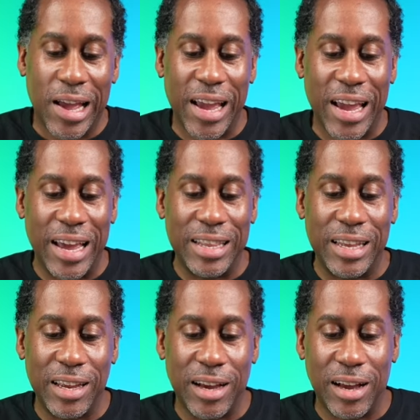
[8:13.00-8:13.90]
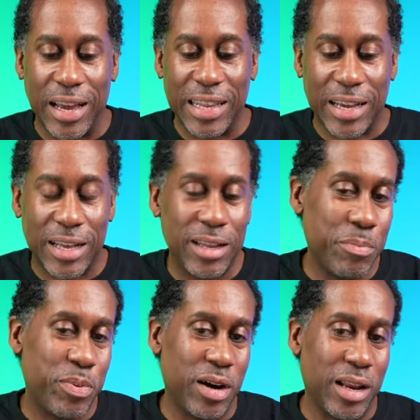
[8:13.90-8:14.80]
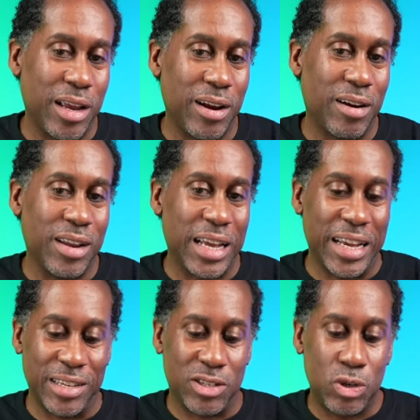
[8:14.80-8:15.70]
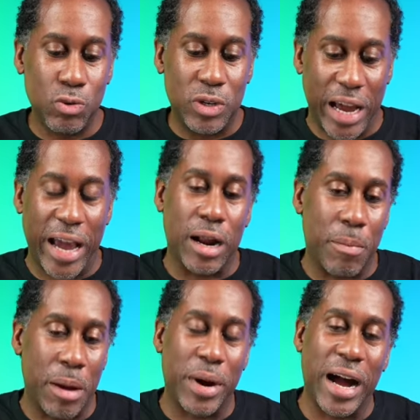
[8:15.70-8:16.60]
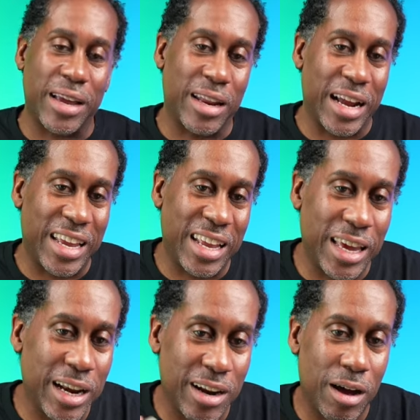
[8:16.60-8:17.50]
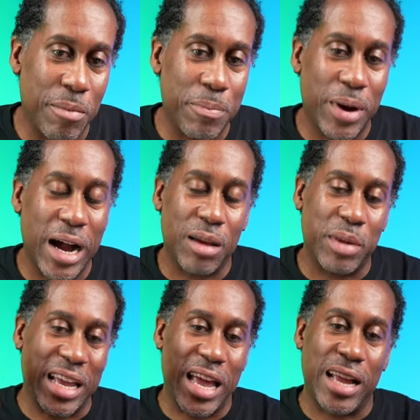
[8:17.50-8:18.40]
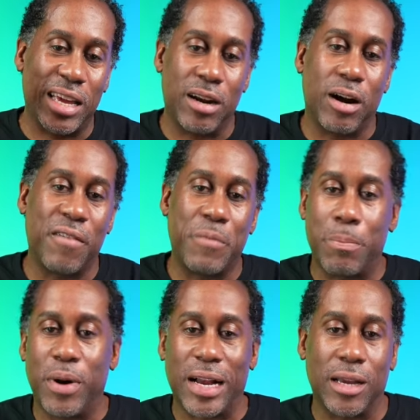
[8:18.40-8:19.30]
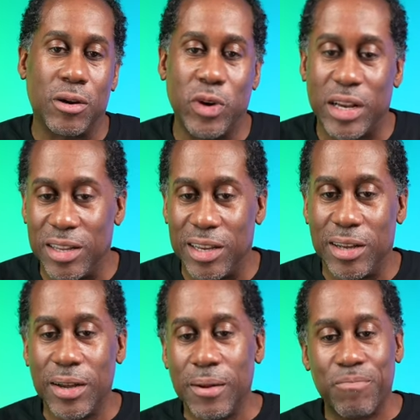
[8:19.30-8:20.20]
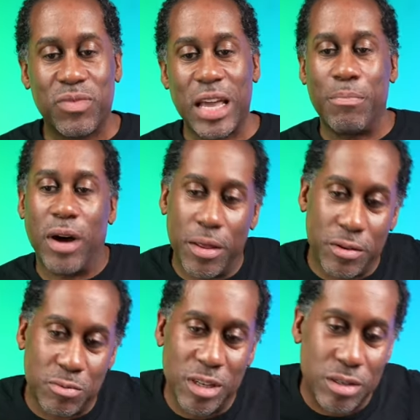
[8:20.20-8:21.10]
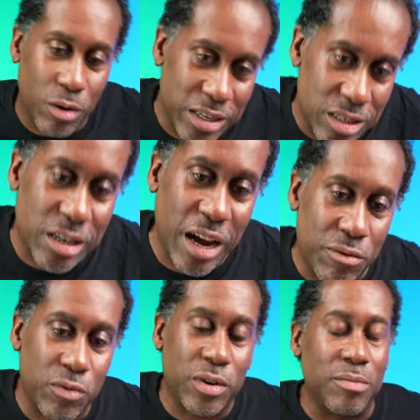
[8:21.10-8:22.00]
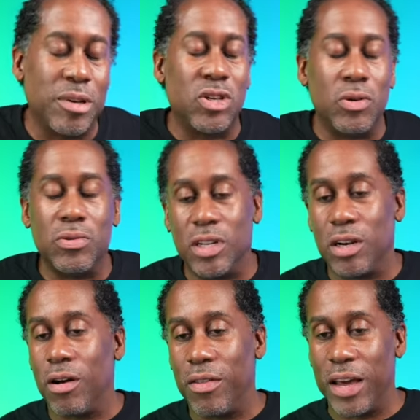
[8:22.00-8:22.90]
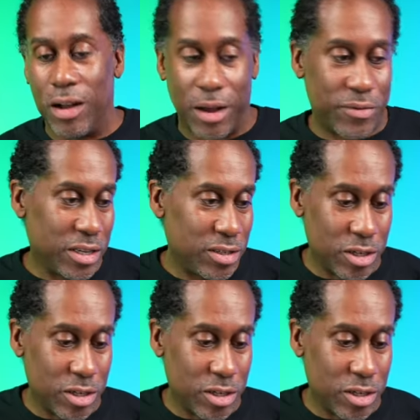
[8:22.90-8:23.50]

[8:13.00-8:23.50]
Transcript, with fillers: And the, uh, and the clip on here is too tight on my pocket. I can get it on my pocket, but I can't get it off my pocket quickly. That bothers me, so I just haven't really been using it all that often.